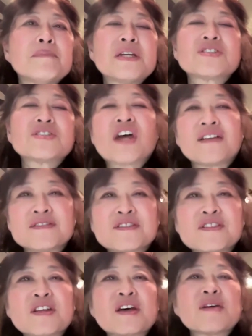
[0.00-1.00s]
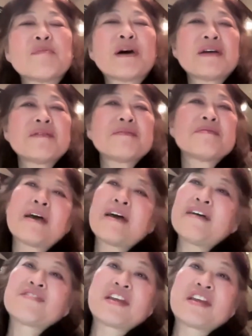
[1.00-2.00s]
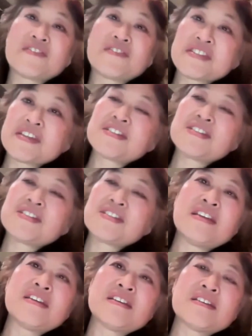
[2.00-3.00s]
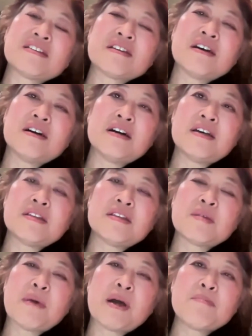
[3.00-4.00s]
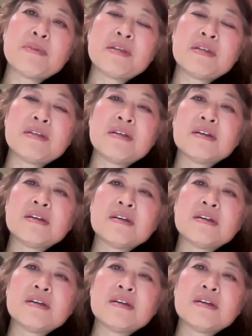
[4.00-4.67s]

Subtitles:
being challenged by having FSHD, and they might be